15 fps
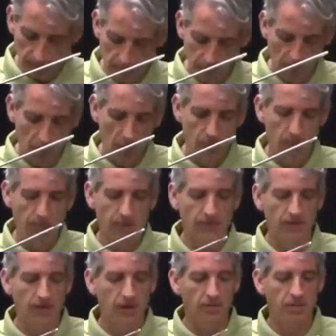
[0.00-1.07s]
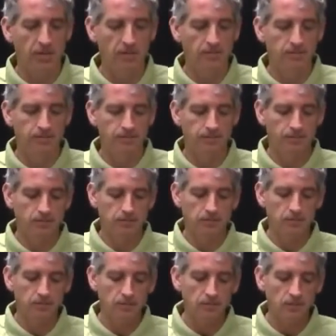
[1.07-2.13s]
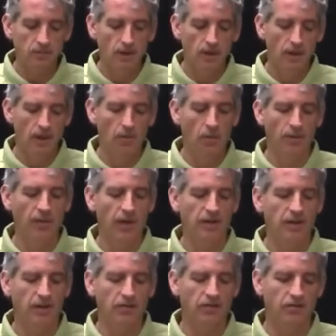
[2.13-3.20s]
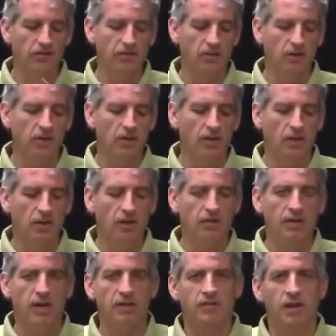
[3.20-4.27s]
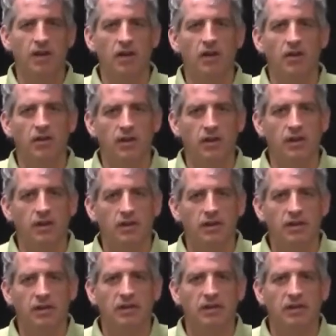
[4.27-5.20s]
probe up at the top here. And what that does is takes out all the